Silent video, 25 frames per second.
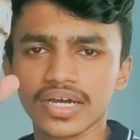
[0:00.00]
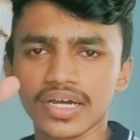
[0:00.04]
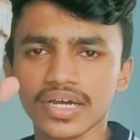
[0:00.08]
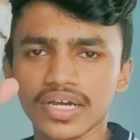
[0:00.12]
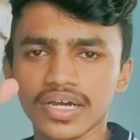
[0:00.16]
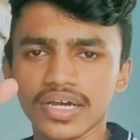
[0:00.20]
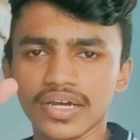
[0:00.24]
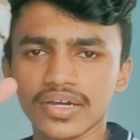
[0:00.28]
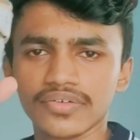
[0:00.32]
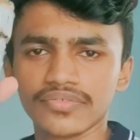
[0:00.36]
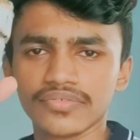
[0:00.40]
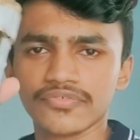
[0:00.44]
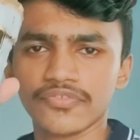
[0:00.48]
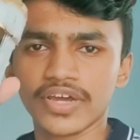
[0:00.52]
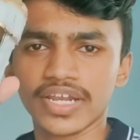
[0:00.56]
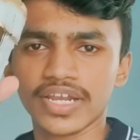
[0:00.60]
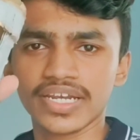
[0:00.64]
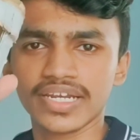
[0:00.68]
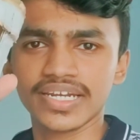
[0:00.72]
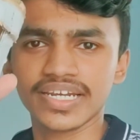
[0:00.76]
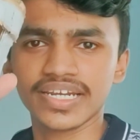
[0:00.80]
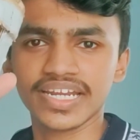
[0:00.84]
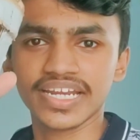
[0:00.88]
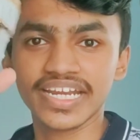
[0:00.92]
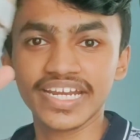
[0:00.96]
when
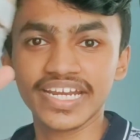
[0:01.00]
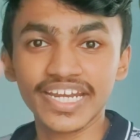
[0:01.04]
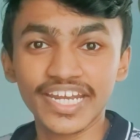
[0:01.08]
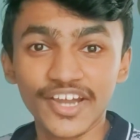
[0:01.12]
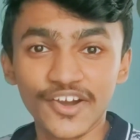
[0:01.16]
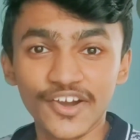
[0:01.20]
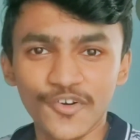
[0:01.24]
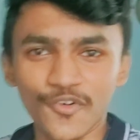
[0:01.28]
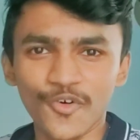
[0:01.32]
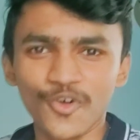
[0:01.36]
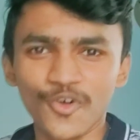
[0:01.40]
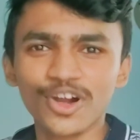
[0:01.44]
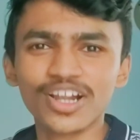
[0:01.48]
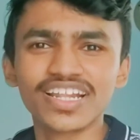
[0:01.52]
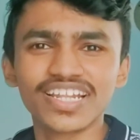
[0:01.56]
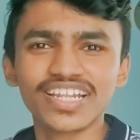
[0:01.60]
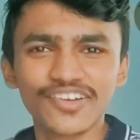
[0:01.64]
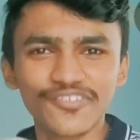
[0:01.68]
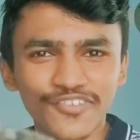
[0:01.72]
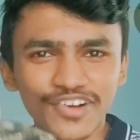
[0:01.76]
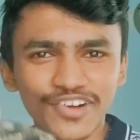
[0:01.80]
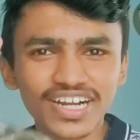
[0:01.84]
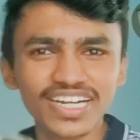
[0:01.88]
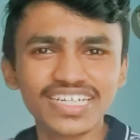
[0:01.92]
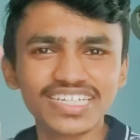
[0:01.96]
India won the
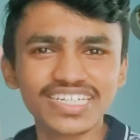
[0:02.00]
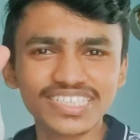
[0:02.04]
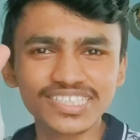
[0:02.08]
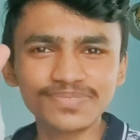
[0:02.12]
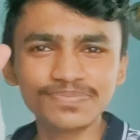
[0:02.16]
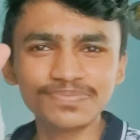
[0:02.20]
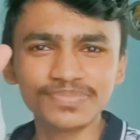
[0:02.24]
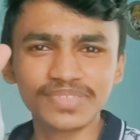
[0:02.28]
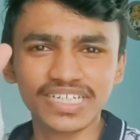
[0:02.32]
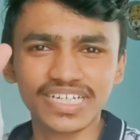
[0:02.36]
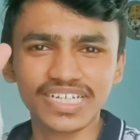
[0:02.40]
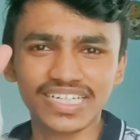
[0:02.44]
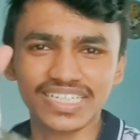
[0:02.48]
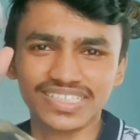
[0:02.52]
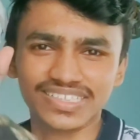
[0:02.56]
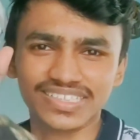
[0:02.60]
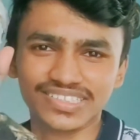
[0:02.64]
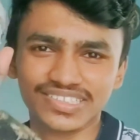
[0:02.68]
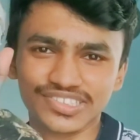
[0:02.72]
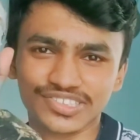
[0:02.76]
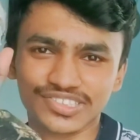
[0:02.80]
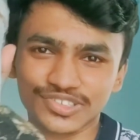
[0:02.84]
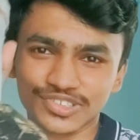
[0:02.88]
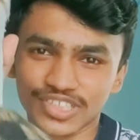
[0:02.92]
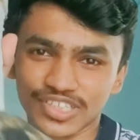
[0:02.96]
World Cup in
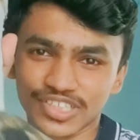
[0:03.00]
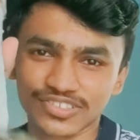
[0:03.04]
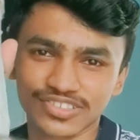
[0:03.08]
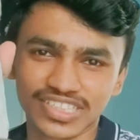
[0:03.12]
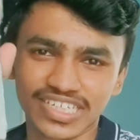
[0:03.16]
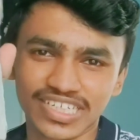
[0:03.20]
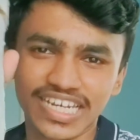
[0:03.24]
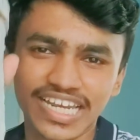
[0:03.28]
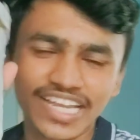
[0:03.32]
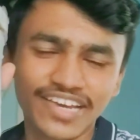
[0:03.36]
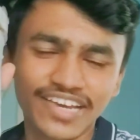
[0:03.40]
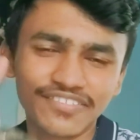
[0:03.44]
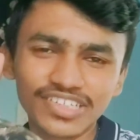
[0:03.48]
2011.